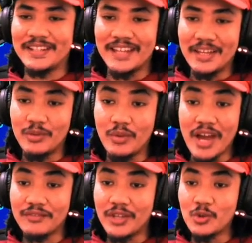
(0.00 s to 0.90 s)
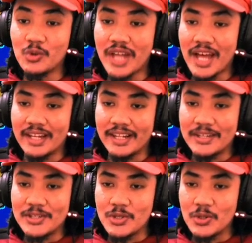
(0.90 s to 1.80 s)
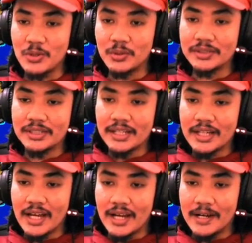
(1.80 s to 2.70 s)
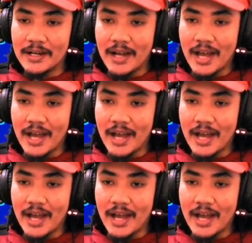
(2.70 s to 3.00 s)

and we have the new talent. So, uh,